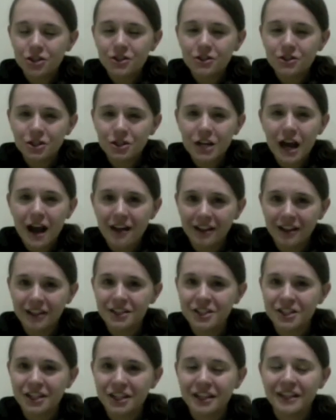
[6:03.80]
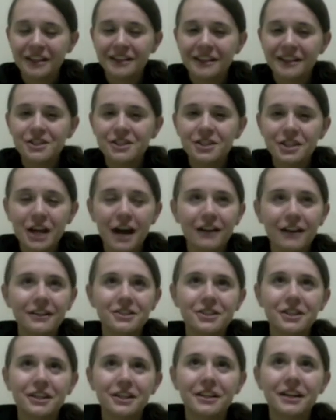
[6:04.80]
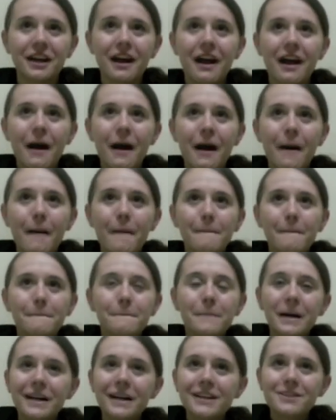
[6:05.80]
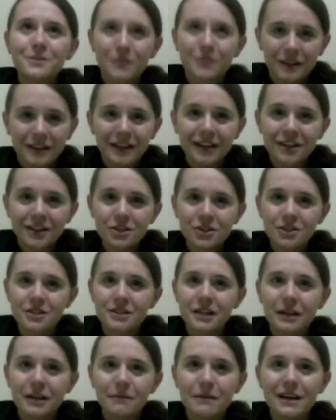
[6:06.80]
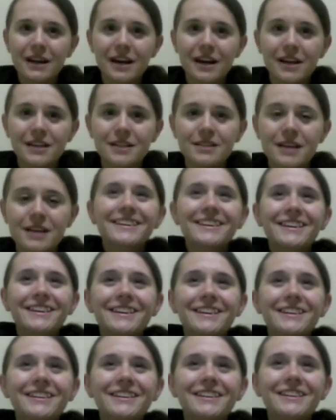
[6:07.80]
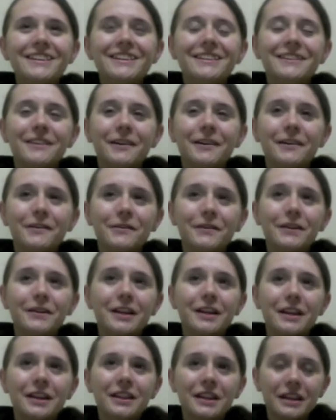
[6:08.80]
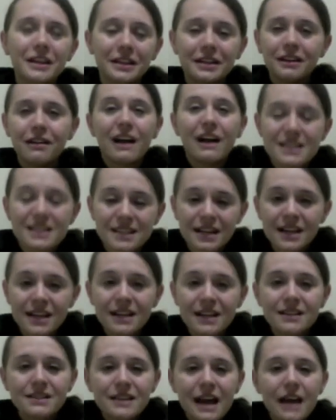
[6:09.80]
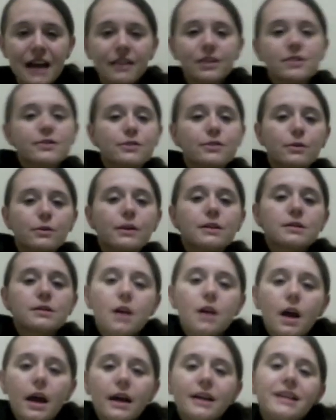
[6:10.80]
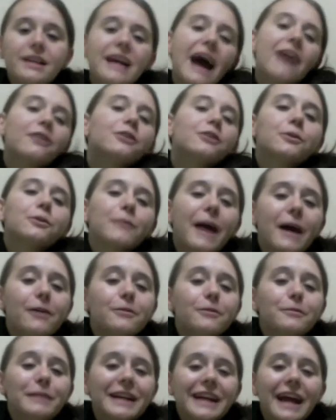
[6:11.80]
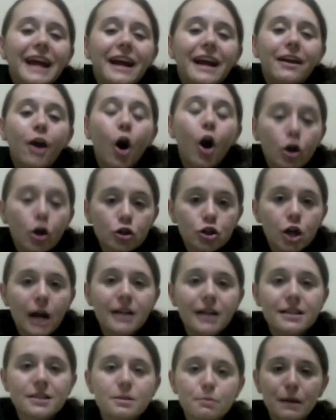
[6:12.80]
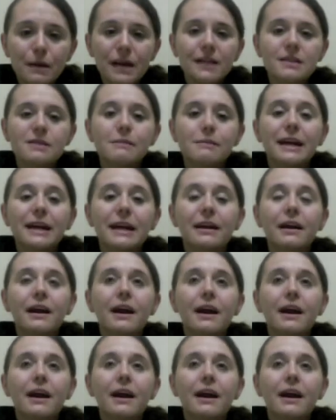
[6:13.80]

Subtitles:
challenging. It's challenging. But it's really interesting because, the class ends and the students gather around me and all try to speak to me